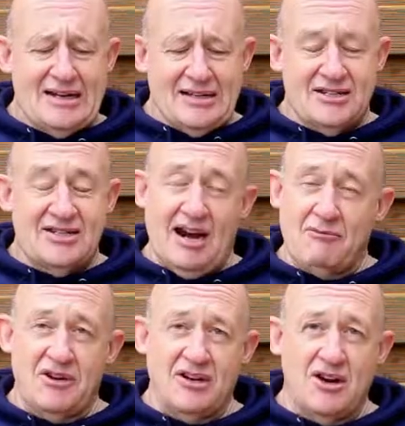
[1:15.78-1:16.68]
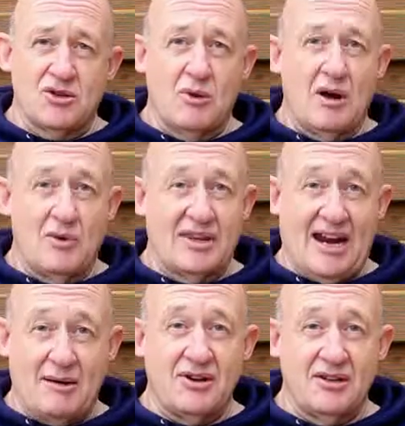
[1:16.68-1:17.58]
The Tamron goes well with
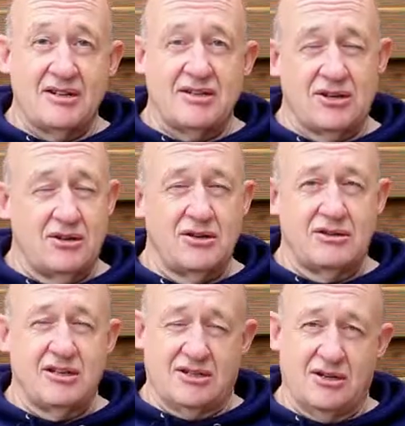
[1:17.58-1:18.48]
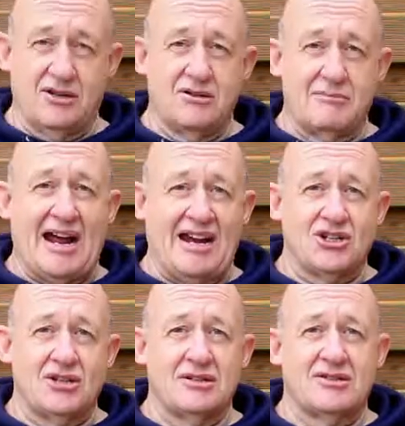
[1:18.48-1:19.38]
Canon. It's a good
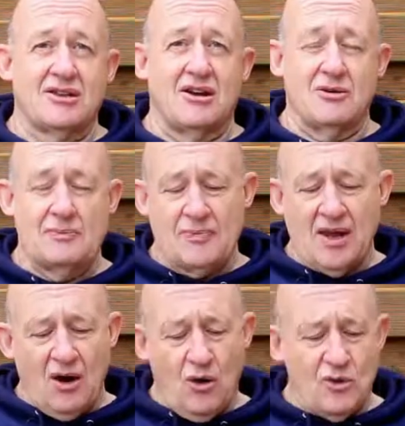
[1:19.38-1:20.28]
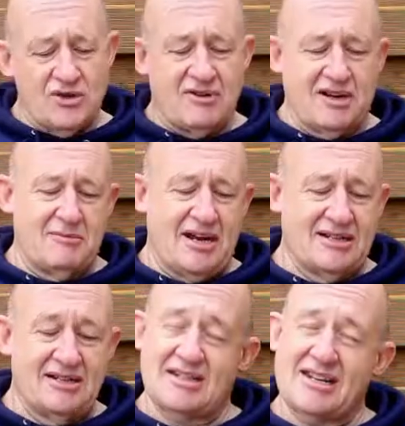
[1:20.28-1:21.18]
match. So always
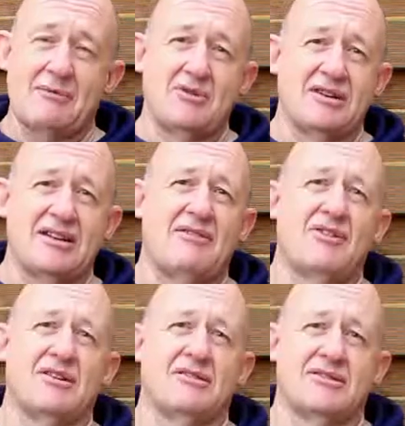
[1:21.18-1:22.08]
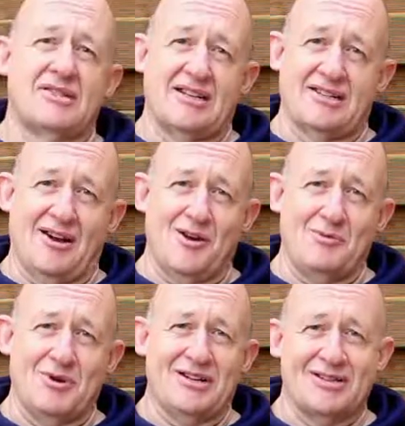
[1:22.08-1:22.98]
recommend. This camera never stays at home.
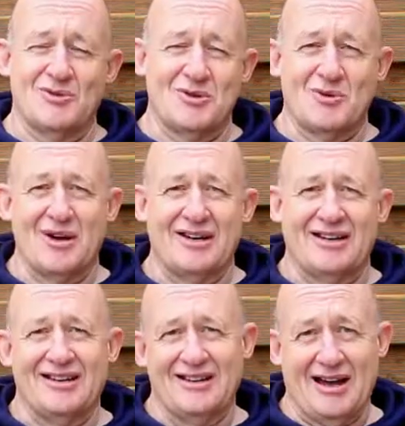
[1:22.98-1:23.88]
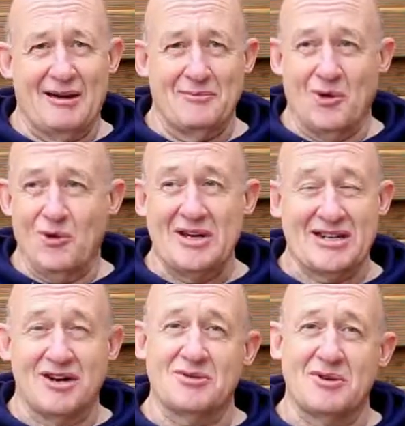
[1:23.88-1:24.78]
It's always one that always
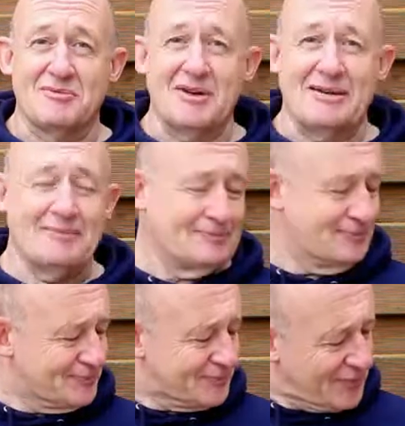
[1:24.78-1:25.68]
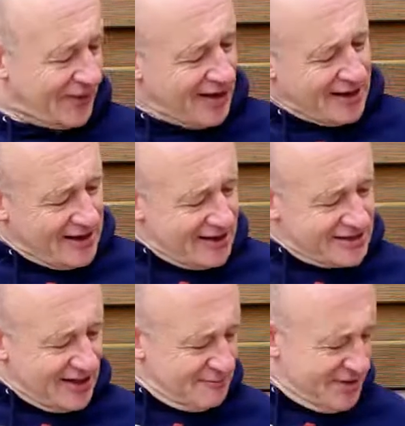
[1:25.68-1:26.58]
goes with me.
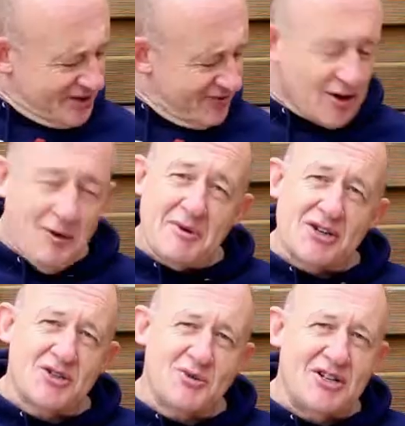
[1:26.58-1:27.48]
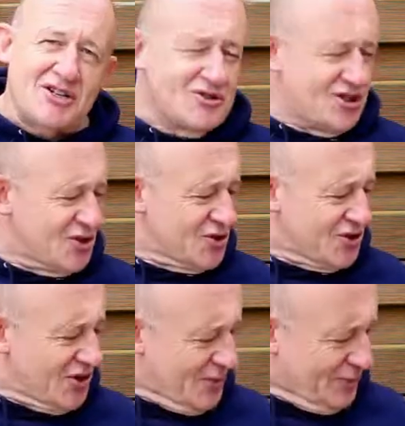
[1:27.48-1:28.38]
Second piece of equipment I just want to introduce you to